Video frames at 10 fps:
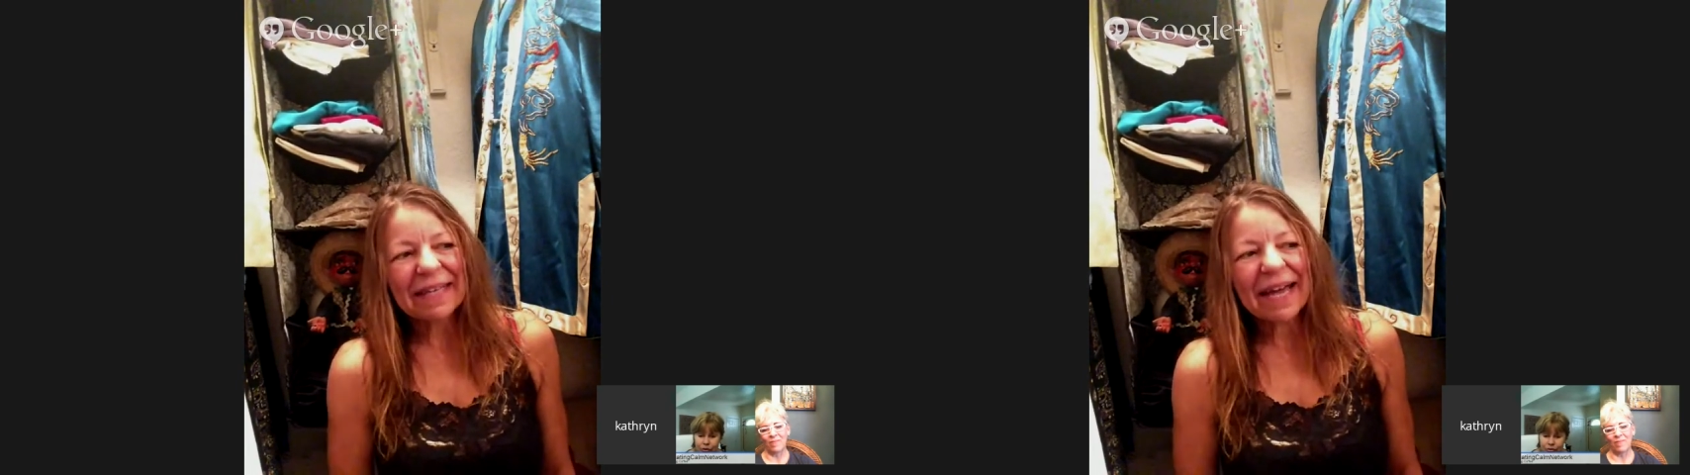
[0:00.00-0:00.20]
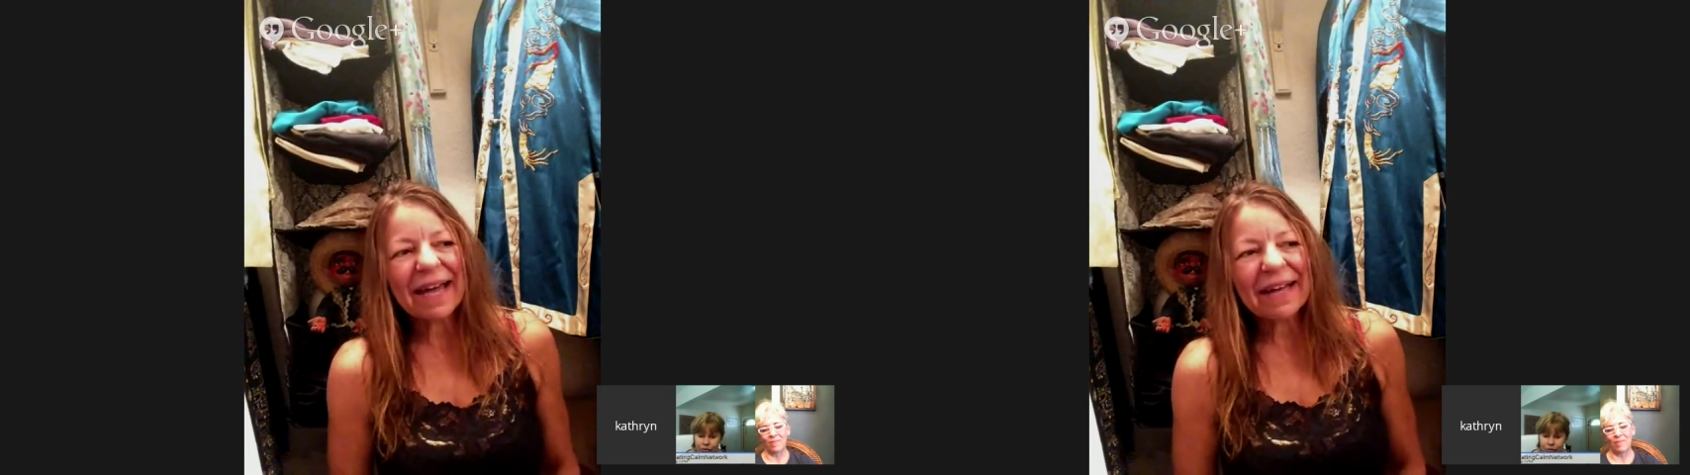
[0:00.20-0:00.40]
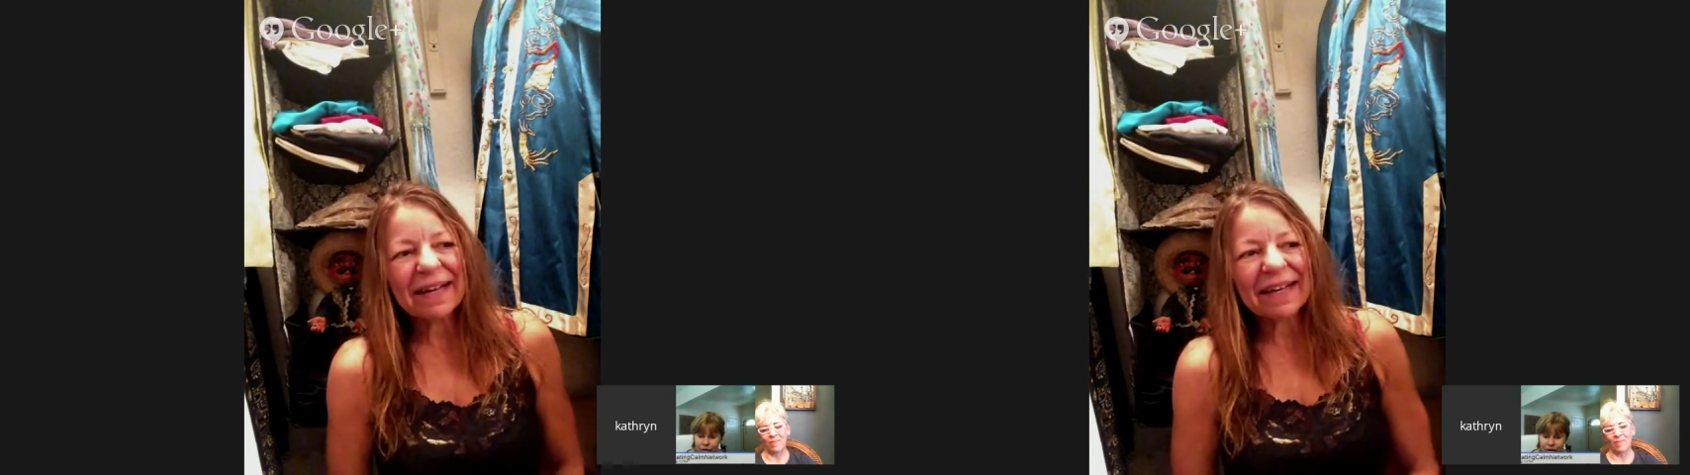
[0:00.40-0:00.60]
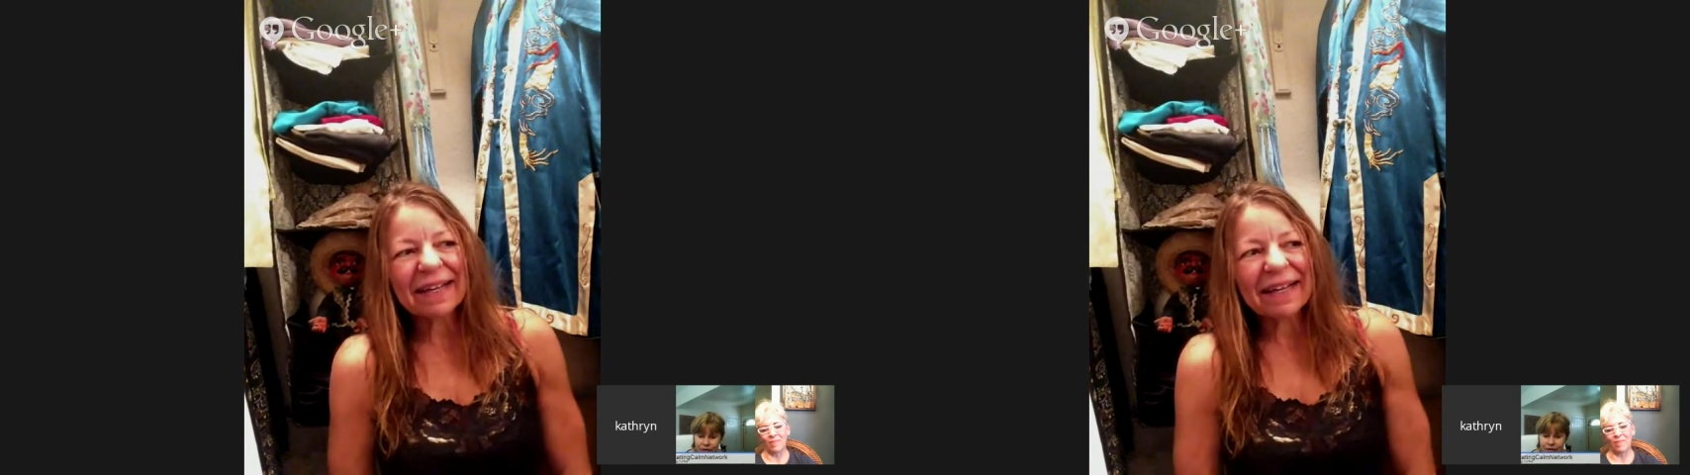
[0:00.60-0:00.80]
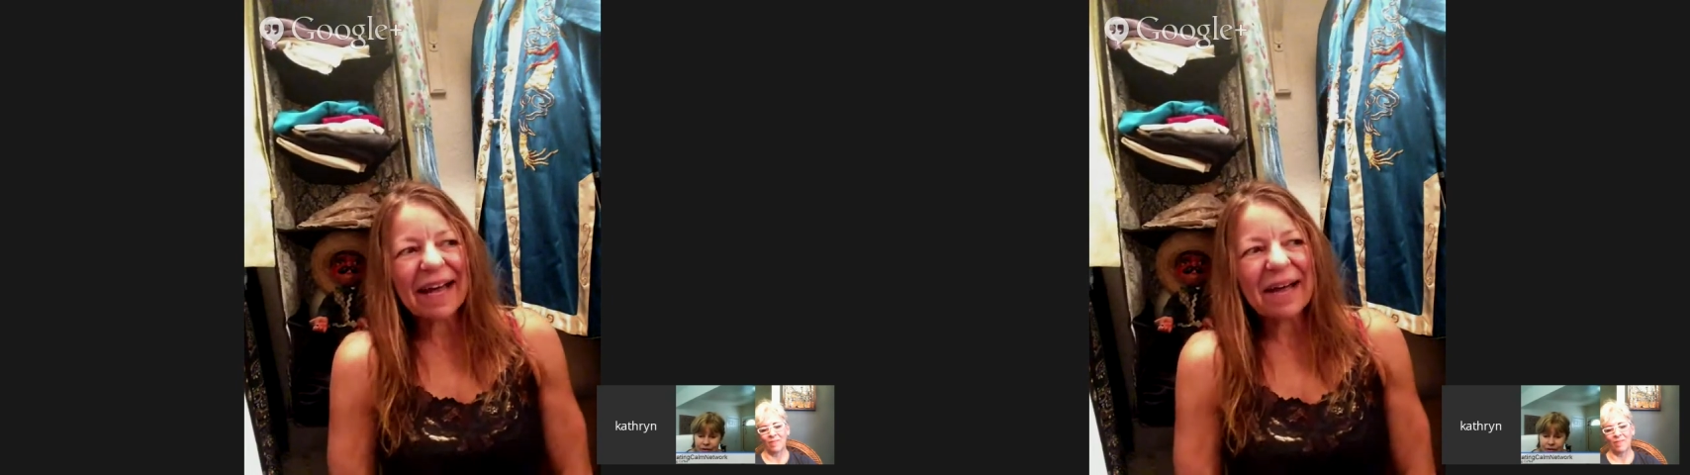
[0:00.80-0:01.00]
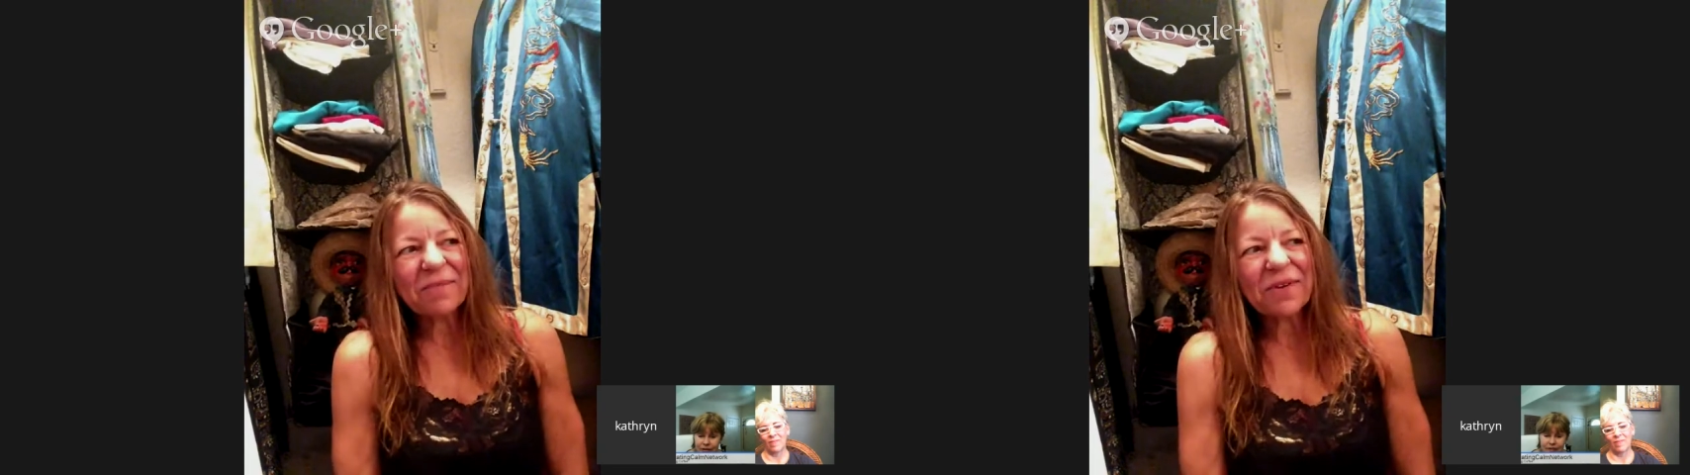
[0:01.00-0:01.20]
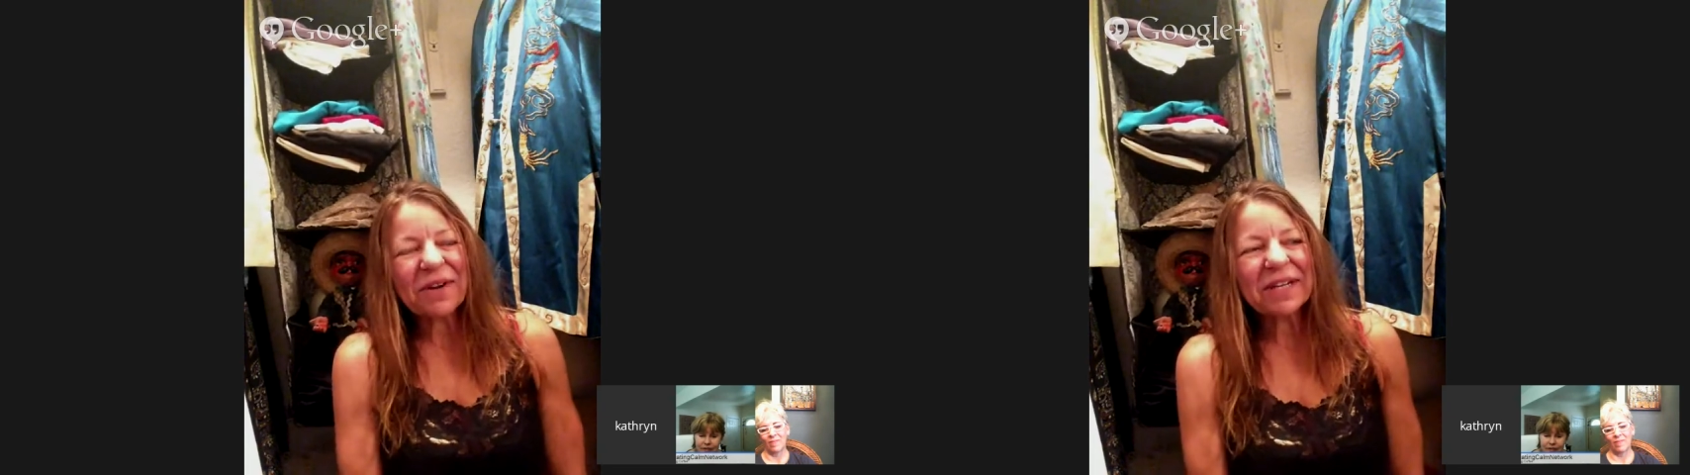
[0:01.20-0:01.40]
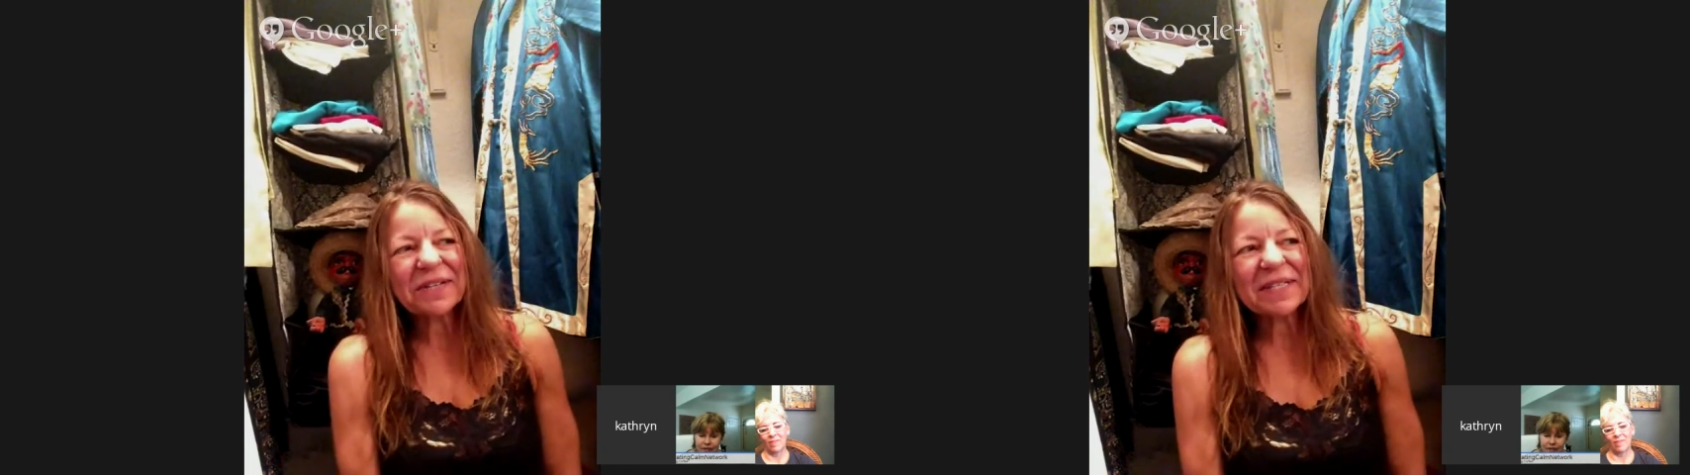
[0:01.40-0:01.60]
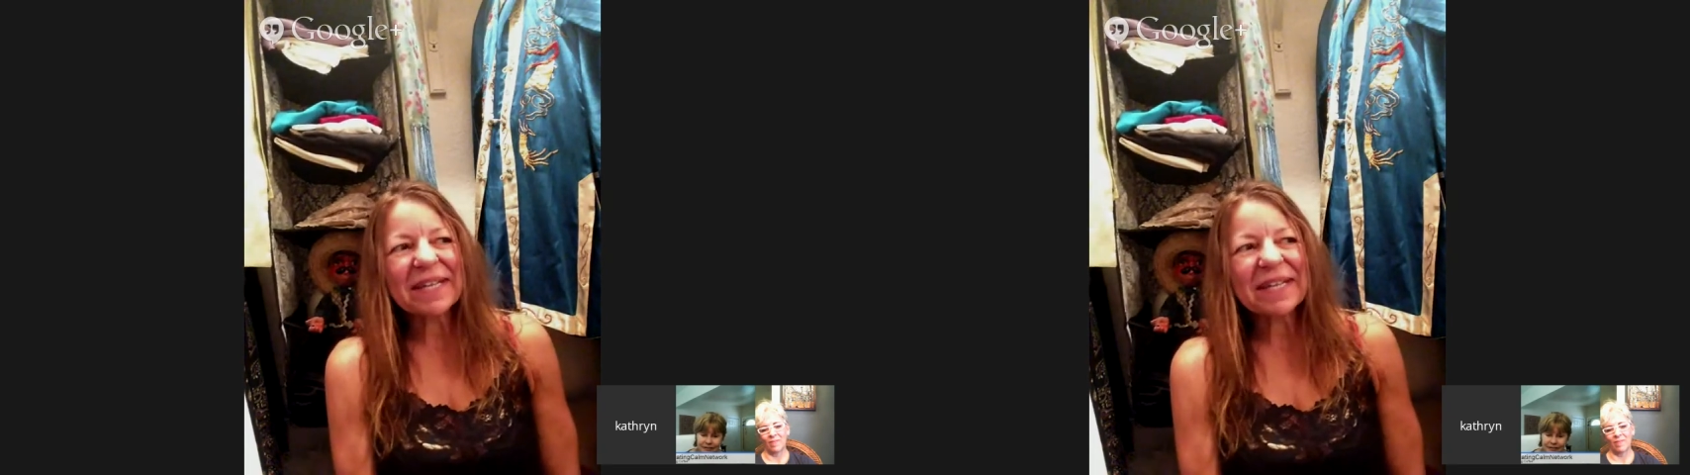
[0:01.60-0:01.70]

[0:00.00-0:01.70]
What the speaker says: Yeah, I'm working on